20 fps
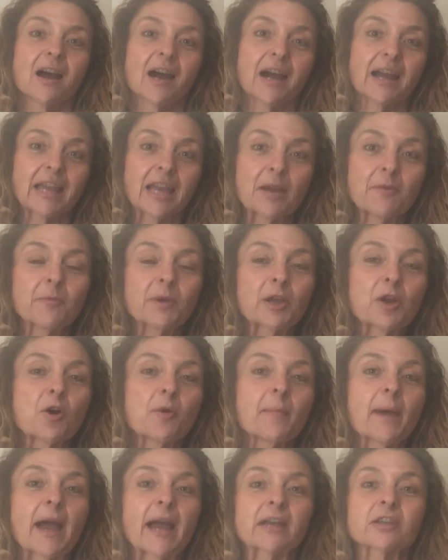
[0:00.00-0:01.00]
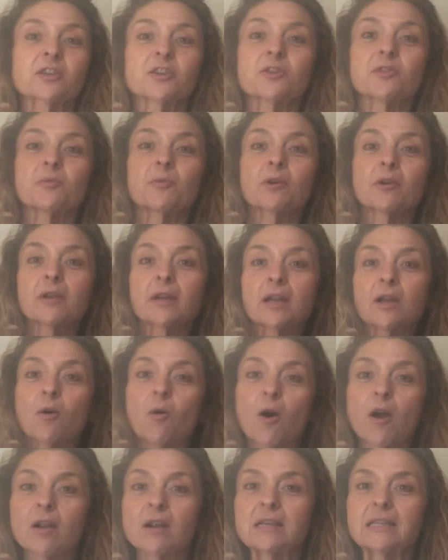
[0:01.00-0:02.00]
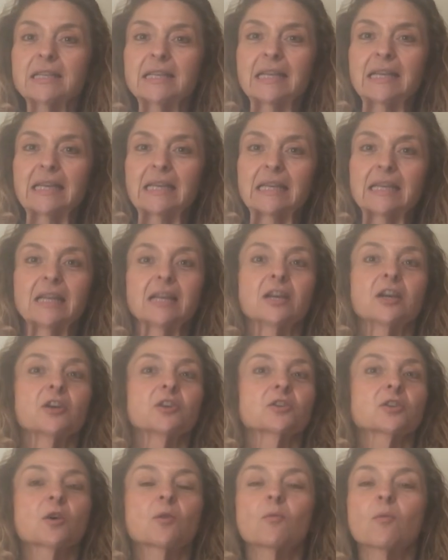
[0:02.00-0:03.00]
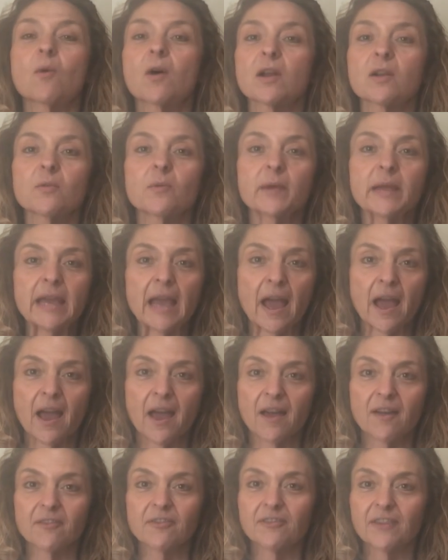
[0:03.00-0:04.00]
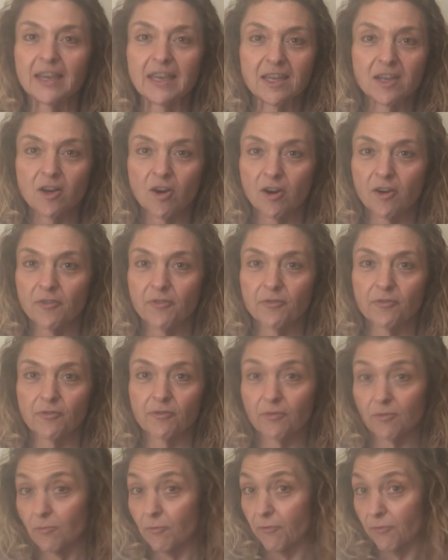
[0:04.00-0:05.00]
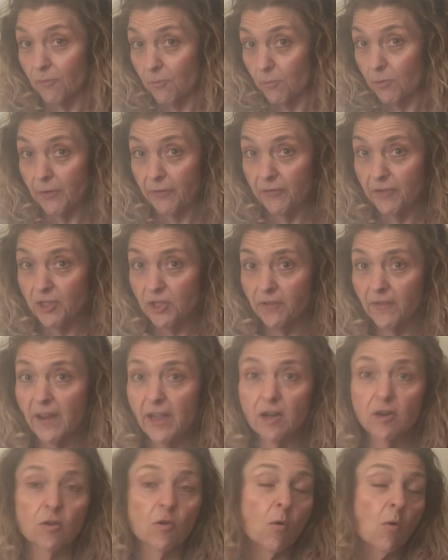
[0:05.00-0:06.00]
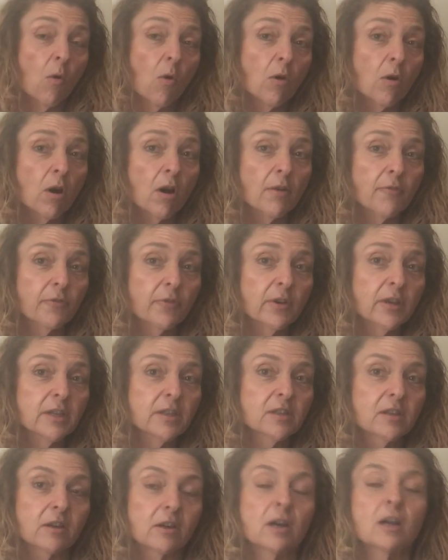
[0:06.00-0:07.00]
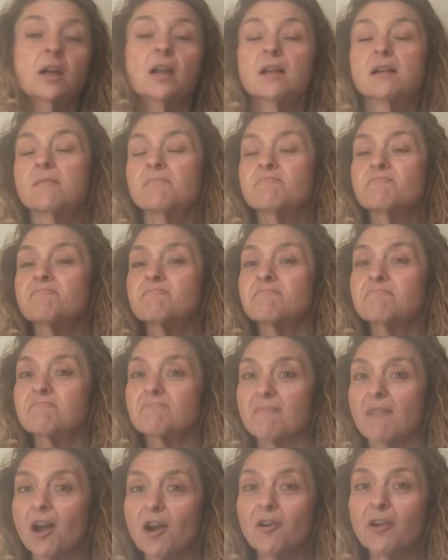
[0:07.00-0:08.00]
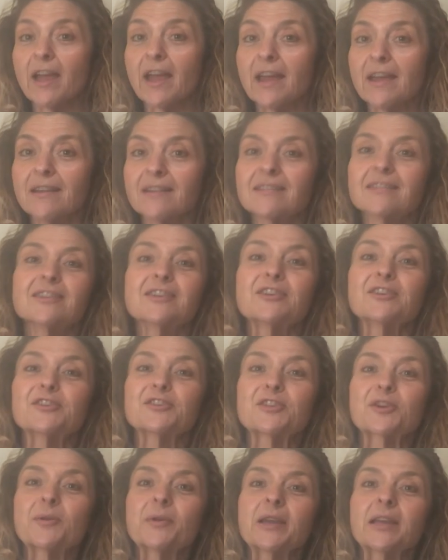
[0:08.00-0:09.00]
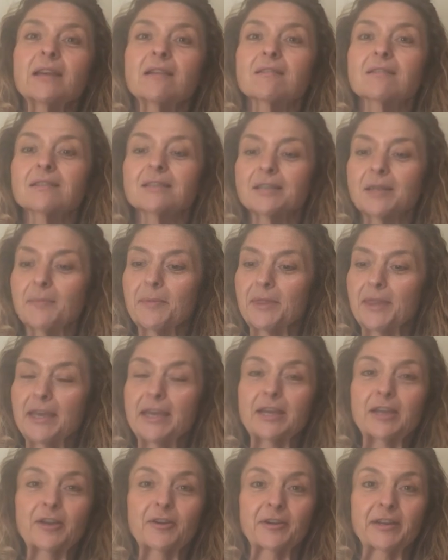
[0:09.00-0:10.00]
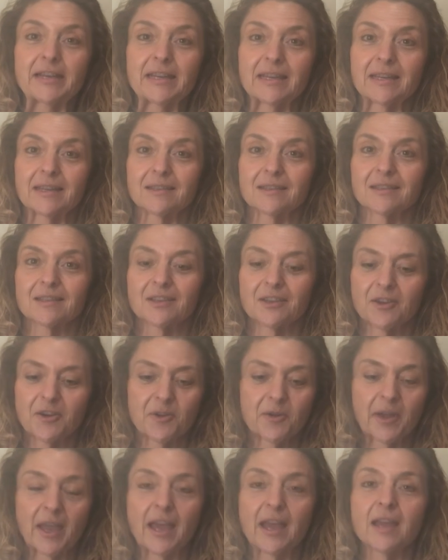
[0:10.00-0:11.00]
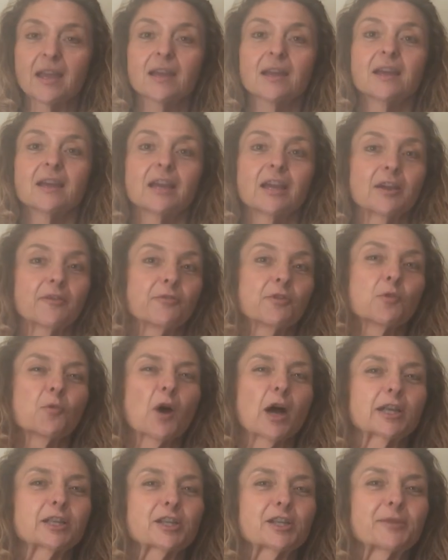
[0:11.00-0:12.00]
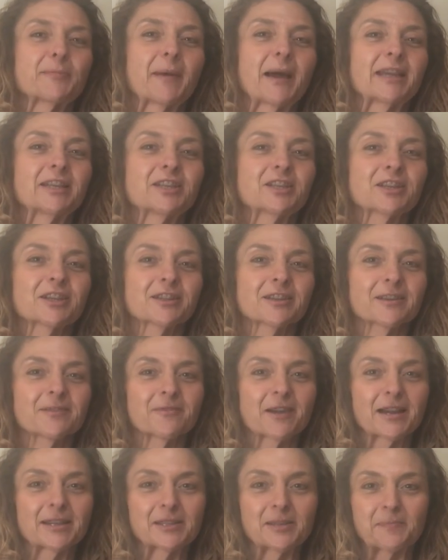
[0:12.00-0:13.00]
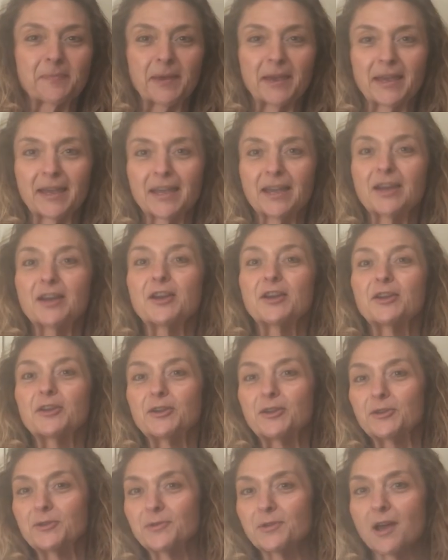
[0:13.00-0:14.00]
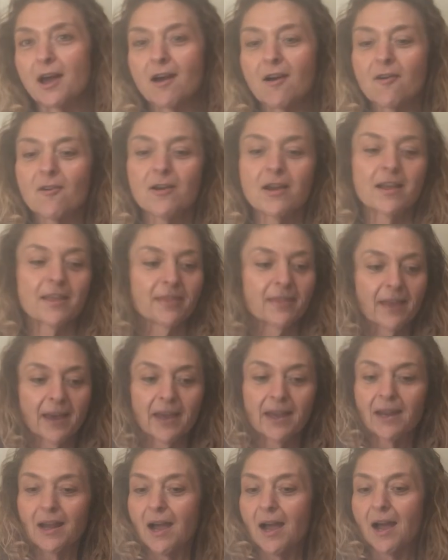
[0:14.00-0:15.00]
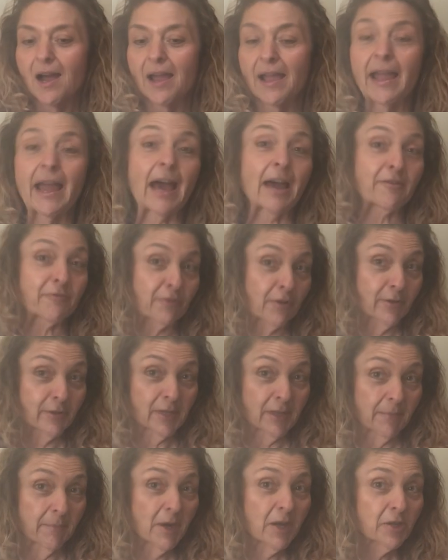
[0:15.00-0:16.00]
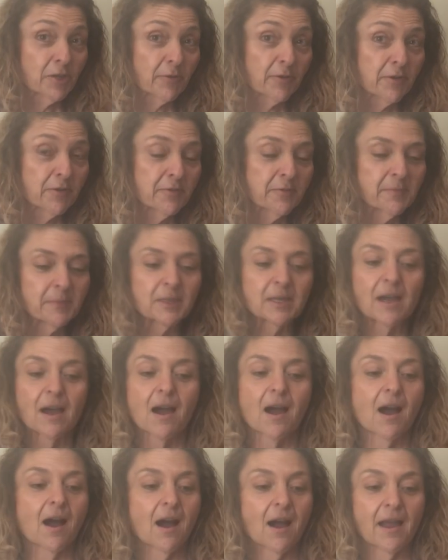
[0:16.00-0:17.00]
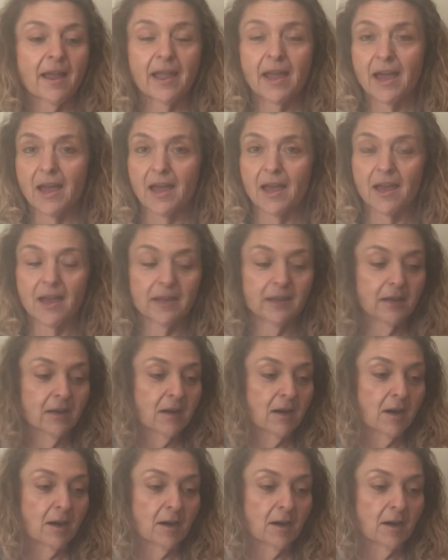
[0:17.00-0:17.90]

Again, we go back to we're in quarantine, so what do we have in our refrigerator or our freezer? Okay, so here are some of the ingredients, okay? If you watched my chili recipe, you know that I had frozen mushrooms, I had